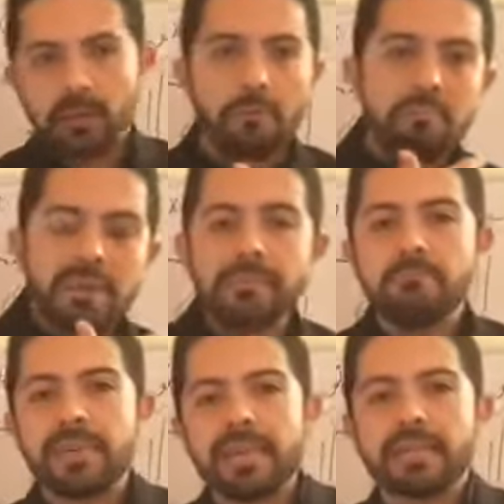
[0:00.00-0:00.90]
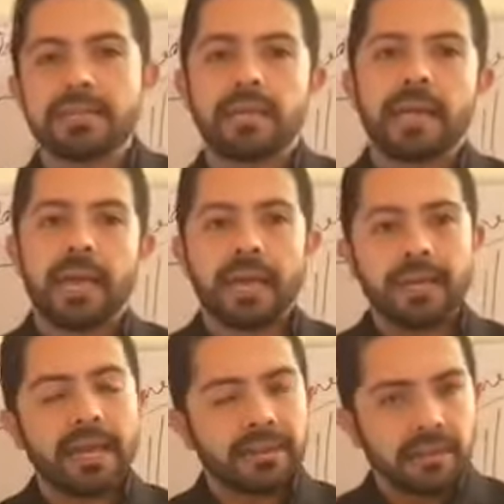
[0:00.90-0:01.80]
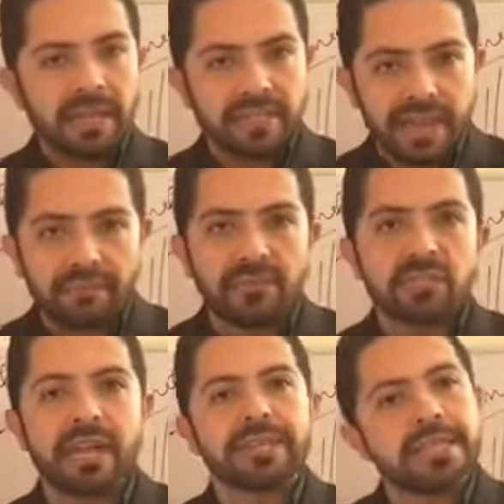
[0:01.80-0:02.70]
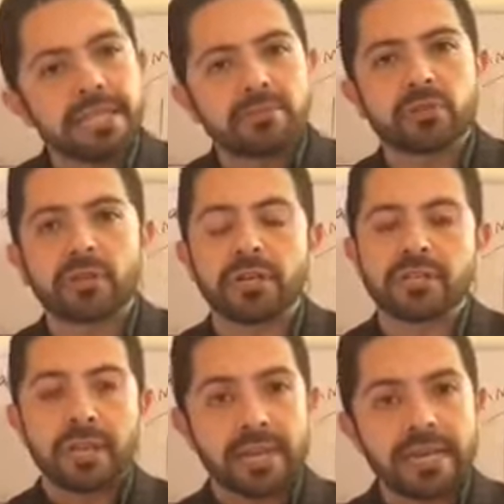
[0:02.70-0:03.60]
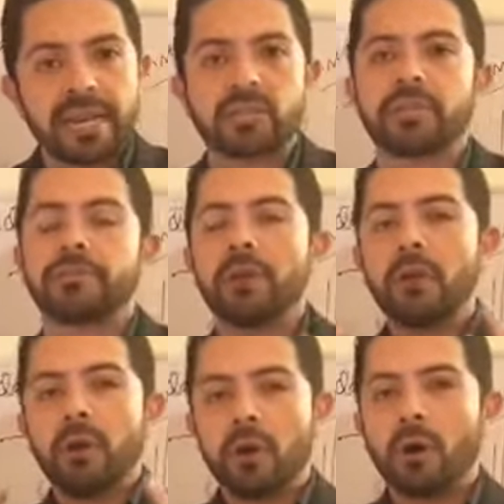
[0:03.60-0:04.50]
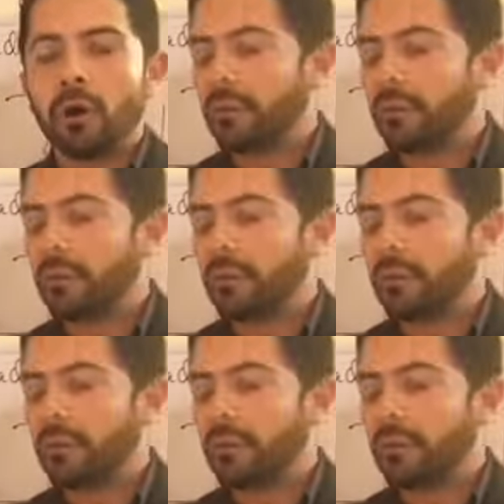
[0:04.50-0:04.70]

meet and establish that deep trust and connection, all